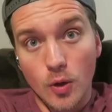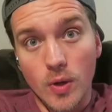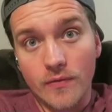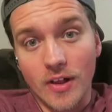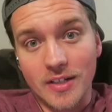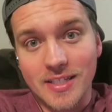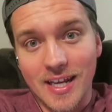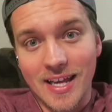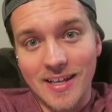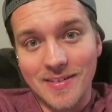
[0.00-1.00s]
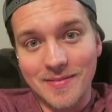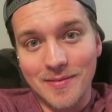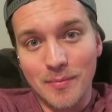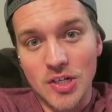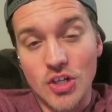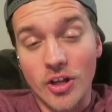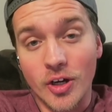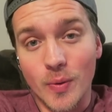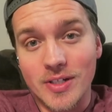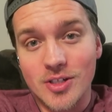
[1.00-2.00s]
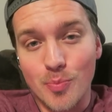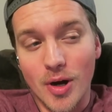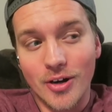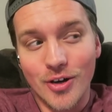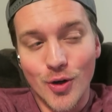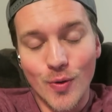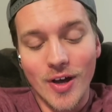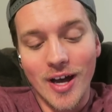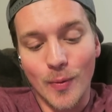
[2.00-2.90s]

Quick vlog today, much longer one tomorrow.